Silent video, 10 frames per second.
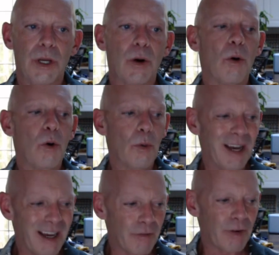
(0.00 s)
owe
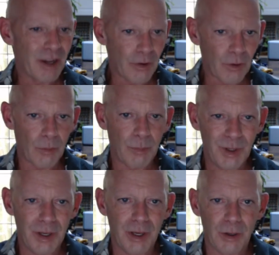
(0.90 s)
every other
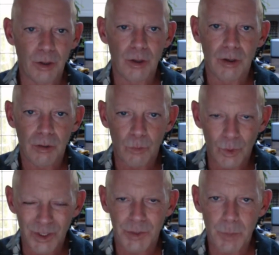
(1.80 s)
being
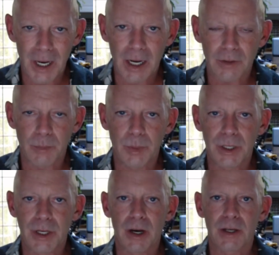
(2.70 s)
respect
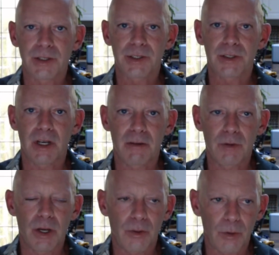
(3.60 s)
because
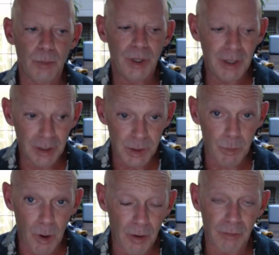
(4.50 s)
every other being is
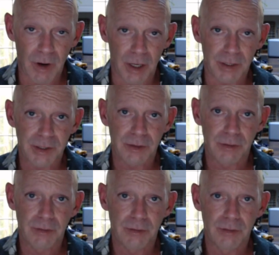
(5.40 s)
part of us,
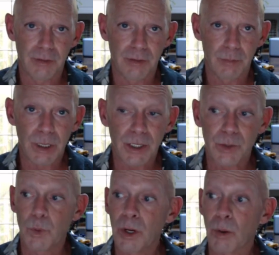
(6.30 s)
because
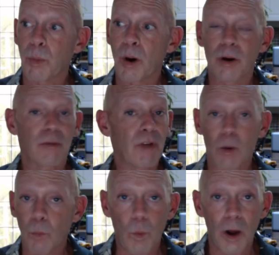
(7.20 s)
we are part of
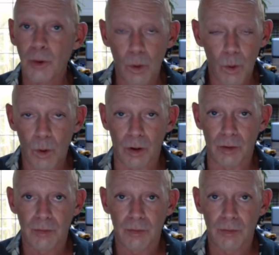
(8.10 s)
that one whole.